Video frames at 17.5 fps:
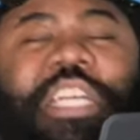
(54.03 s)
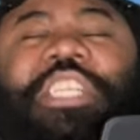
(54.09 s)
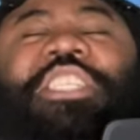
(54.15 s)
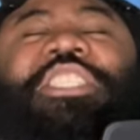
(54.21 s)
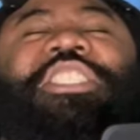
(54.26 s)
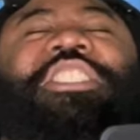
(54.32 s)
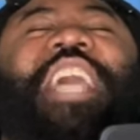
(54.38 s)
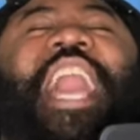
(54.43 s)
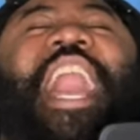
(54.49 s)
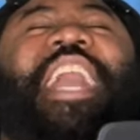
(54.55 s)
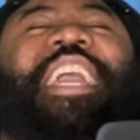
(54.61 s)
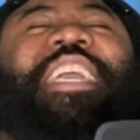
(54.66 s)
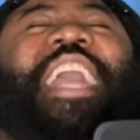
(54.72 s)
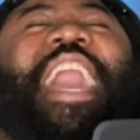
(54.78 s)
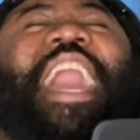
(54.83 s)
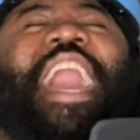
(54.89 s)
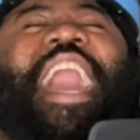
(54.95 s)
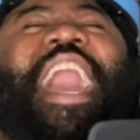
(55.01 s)

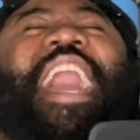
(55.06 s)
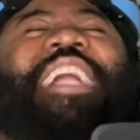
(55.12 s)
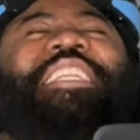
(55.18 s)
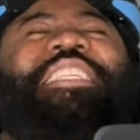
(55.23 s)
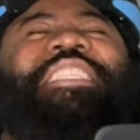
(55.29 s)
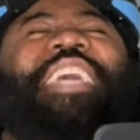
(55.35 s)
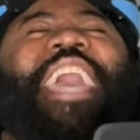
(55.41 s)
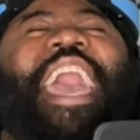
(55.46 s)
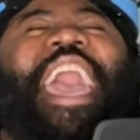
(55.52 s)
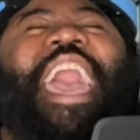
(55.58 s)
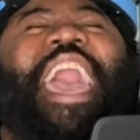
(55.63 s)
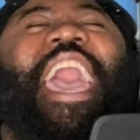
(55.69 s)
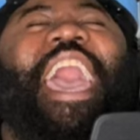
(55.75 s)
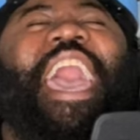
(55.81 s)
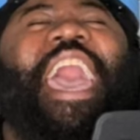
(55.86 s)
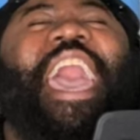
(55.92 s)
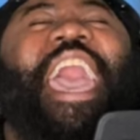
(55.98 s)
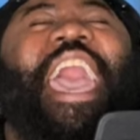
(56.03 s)
Sucker
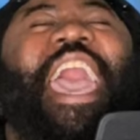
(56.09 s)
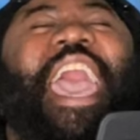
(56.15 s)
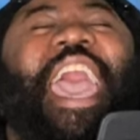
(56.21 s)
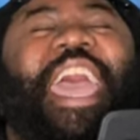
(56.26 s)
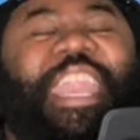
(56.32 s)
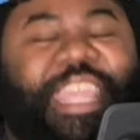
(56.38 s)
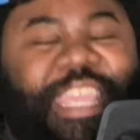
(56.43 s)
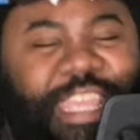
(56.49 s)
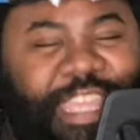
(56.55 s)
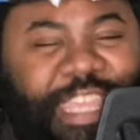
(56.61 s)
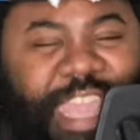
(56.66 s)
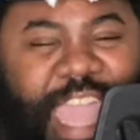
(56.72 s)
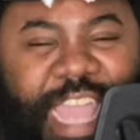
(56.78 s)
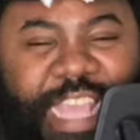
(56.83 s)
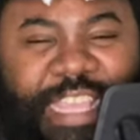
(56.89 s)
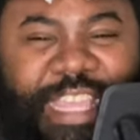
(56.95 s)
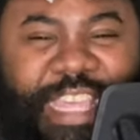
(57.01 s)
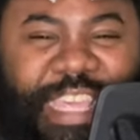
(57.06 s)
Chad!
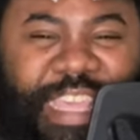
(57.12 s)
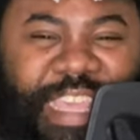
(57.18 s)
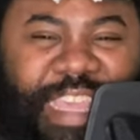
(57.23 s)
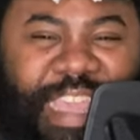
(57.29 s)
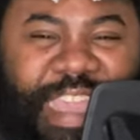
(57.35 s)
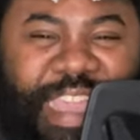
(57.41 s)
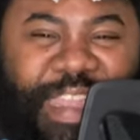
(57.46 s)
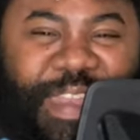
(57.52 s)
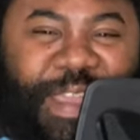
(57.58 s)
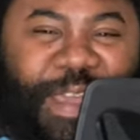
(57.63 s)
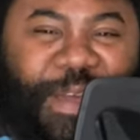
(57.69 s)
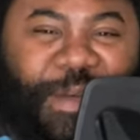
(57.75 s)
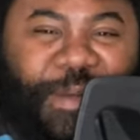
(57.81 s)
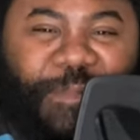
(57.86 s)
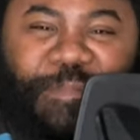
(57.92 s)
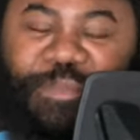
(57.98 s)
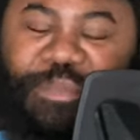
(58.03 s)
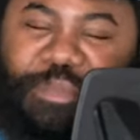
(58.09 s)
Yes,
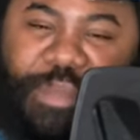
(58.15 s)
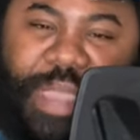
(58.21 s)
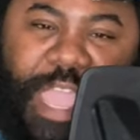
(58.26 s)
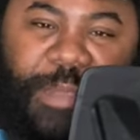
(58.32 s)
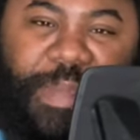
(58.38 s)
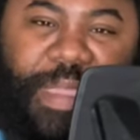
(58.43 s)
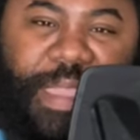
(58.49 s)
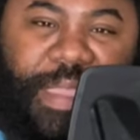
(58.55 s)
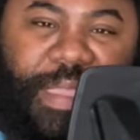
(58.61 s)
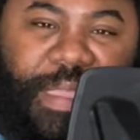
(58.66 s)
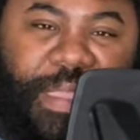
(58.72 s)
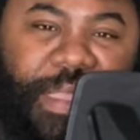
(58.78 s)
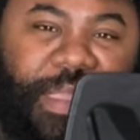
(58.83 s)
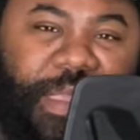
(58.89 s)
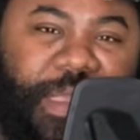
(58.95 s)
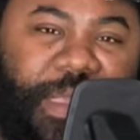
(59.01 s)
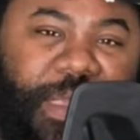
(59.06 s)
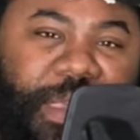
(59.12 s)
no, maybe.
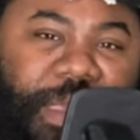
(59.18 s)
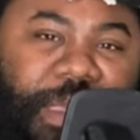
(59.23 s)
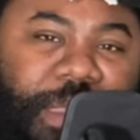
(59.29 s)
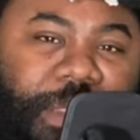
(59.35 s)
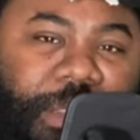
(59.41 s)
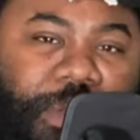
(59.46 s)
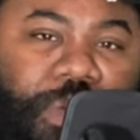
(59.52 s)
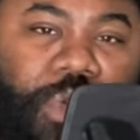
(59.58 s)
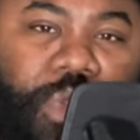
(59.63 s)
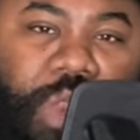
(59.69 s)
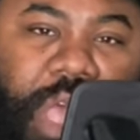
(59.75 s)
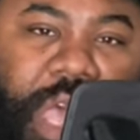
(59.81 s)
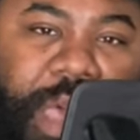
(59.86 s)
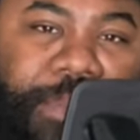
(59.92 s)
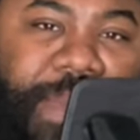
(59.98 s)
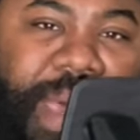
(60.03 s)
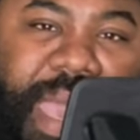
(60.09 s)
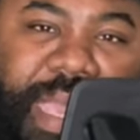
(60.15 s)
Do you
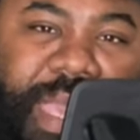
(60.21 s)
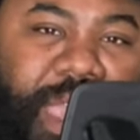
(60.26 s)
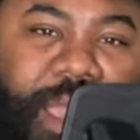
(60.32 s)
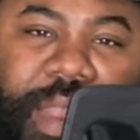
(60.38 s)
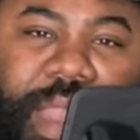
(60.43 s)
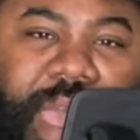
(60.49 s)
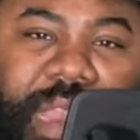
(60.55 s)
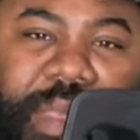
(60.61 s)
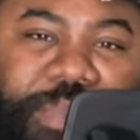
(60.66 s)
love my Carolina